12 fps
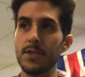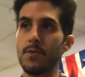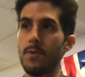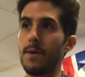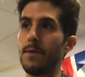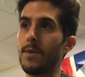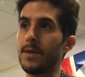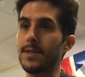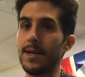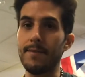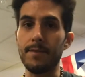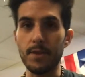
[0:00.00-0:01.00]
who I'd want to
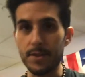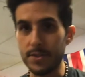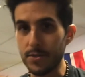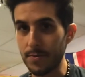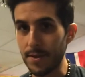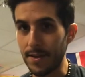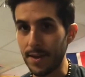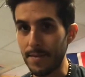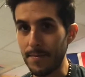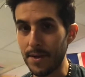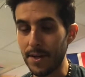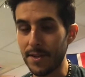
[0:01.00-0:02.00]
have lunch with,
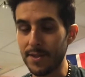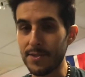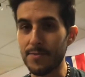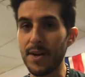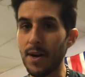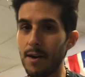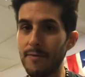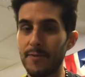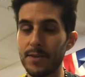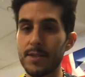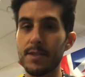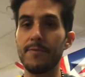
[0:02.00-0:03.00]
anybody in history, all
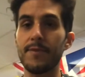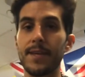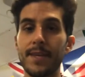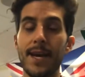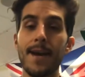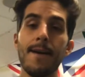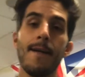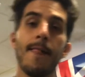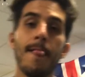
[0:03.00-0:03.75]
fun stuff like that.